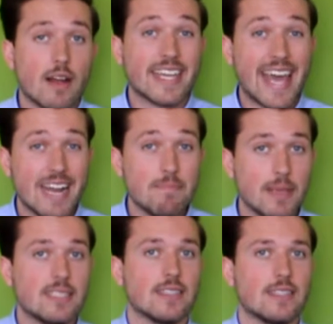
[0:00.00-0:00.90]
around
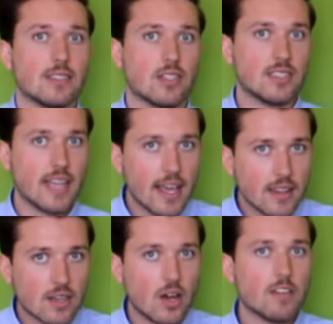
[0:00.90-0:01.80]
Kent businesses, because
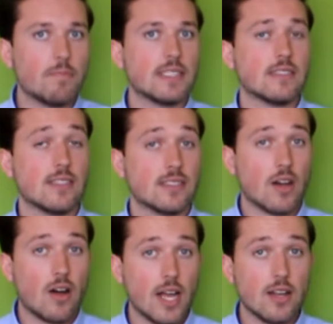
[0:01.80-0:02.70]
they're the kind of businesses
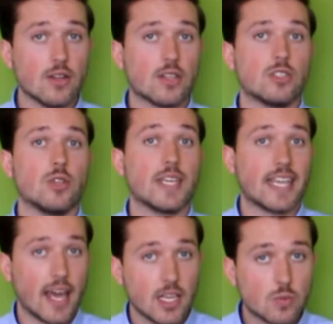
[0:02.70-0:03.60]
that I look to
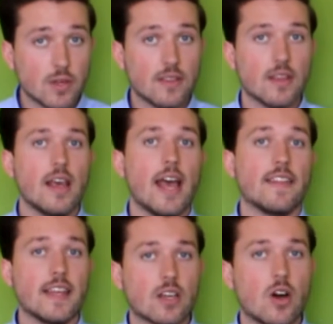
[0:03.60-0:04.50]
engage with,
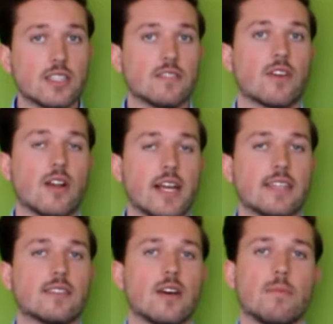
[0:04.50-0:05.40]
and they're the kinds of
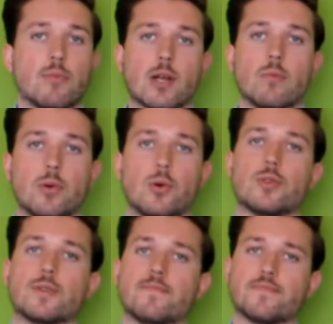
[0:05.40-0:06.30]
clients that I bring on
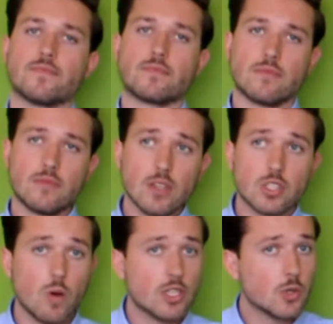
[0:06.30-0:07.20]
board.
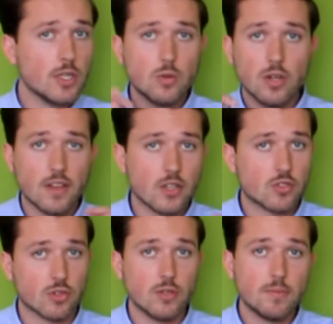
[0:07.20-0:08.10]
So I joined all of
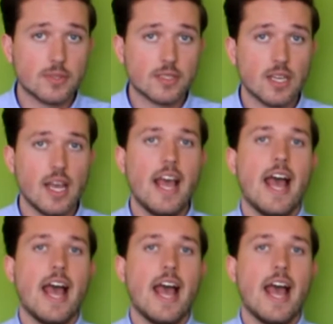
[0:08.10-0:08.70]
those groups.